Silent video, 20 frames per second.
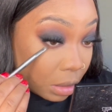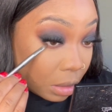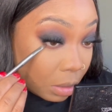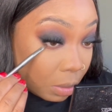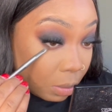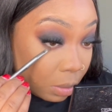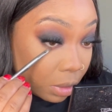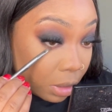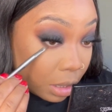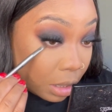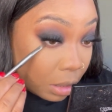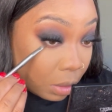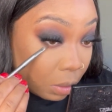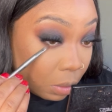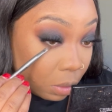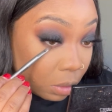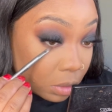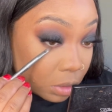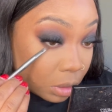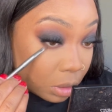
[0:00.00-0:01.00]
Well, not
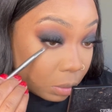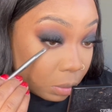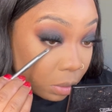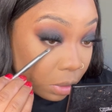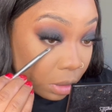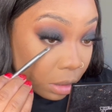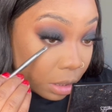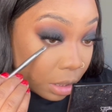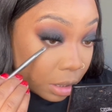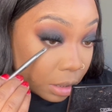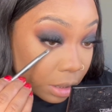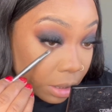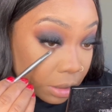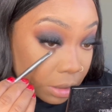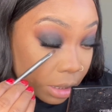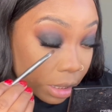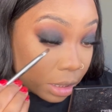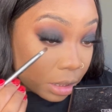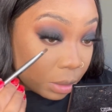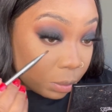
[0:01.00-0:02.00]
onto the waterline,
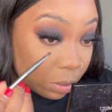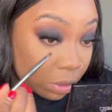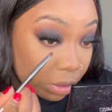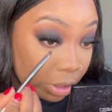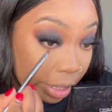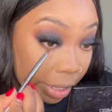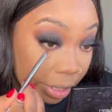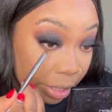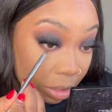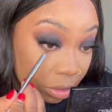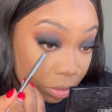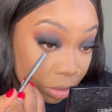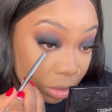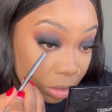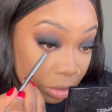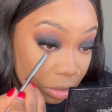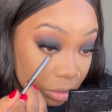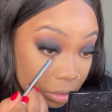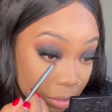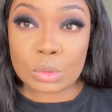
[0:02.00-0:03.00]
exactly where the hair
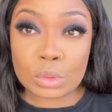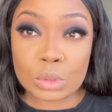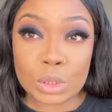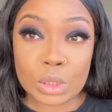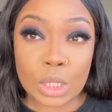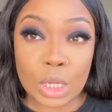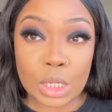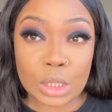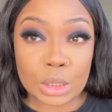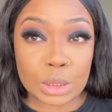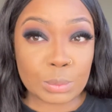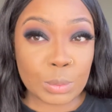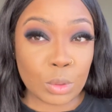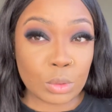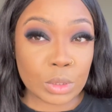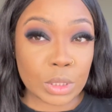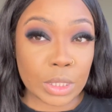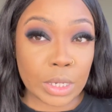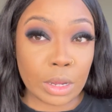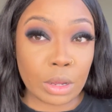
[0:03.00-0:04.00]
is. You see how I
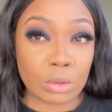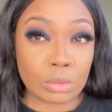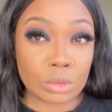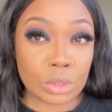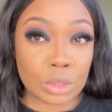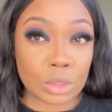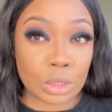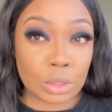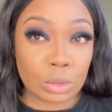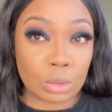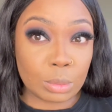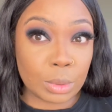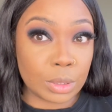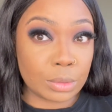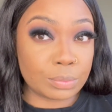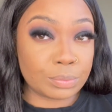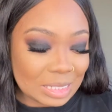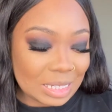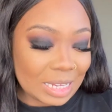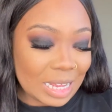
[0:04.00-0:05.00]
smoked it out just a little
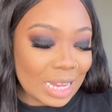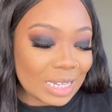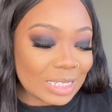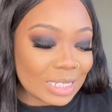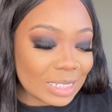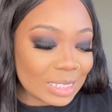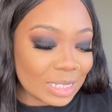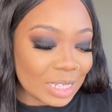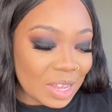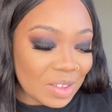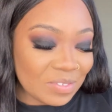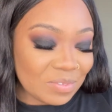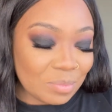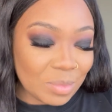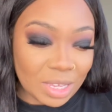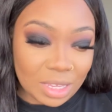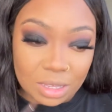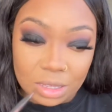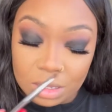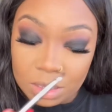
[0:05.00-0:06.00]
bit? Like, I just love
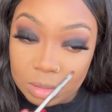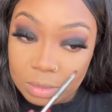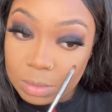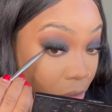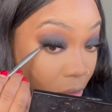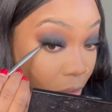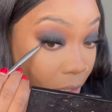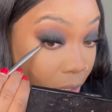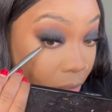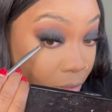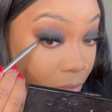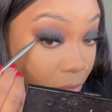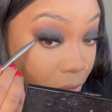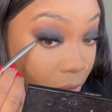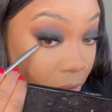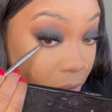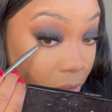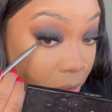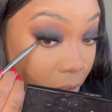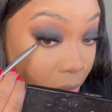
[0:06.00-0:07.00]
makeup. So I was
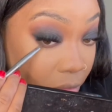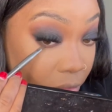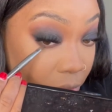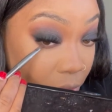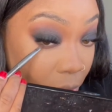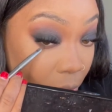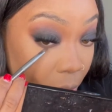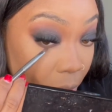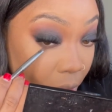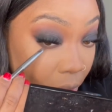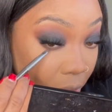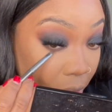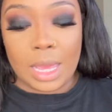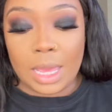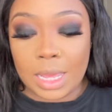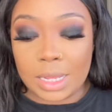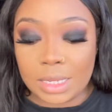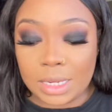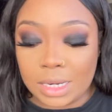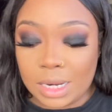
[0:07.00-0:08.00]
just self-taught.
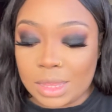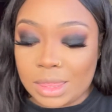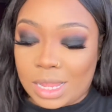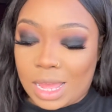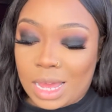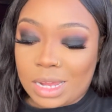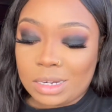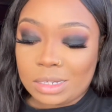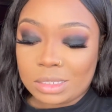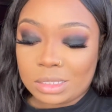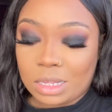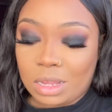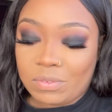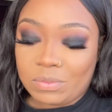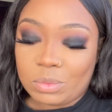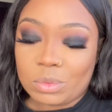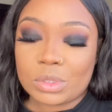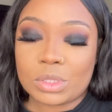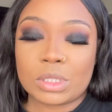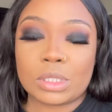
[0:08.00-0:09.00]
And then a lot of stuff
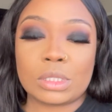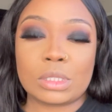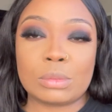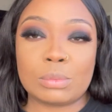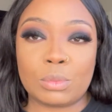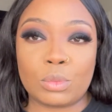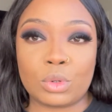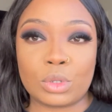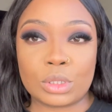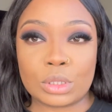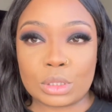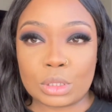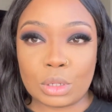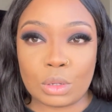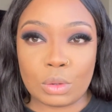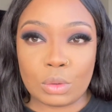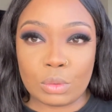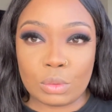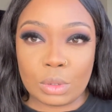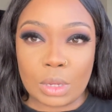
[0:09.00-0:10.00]
was just more
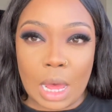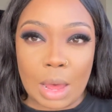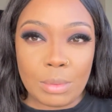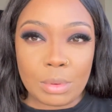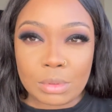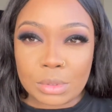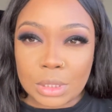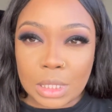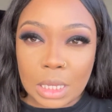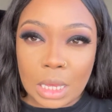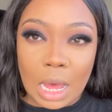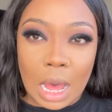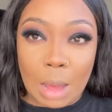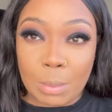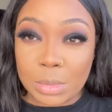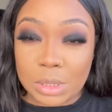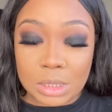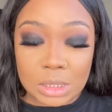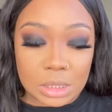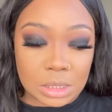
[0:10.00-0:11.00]
so, I won't say
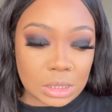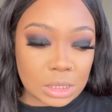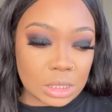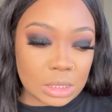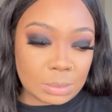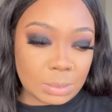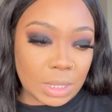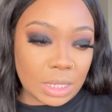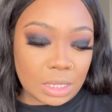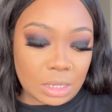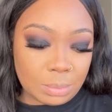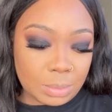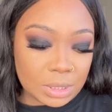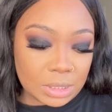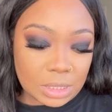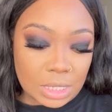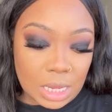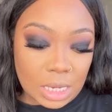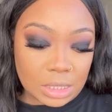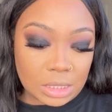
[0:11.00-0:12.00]
common sense, because makeup
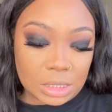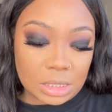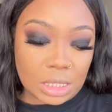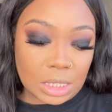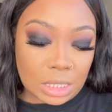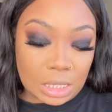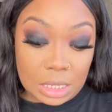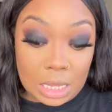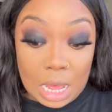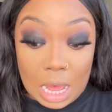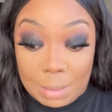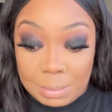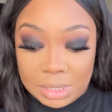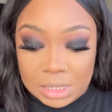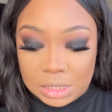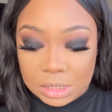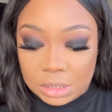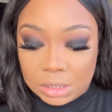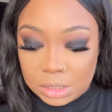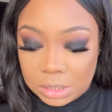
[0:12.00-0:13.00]
is not just like a common
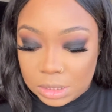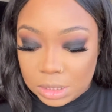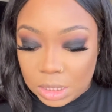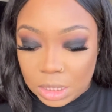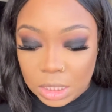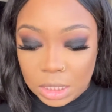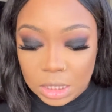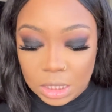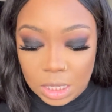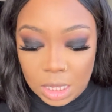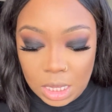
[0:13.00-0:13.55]
sense thing.